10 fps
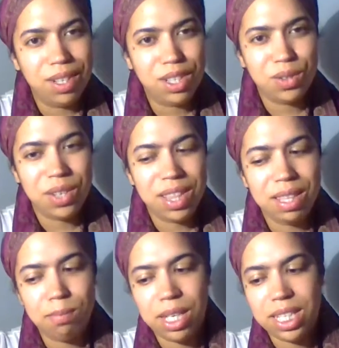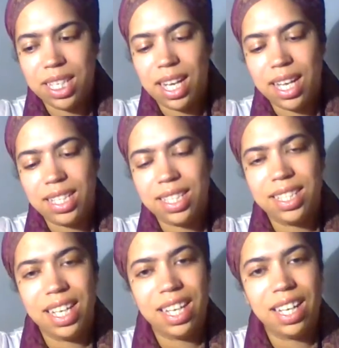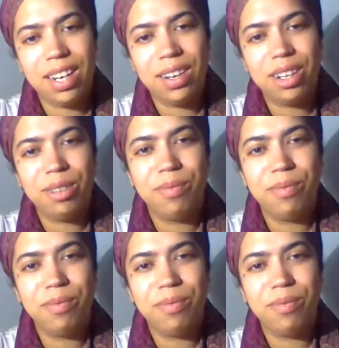strength, and blessing, guys. Take care.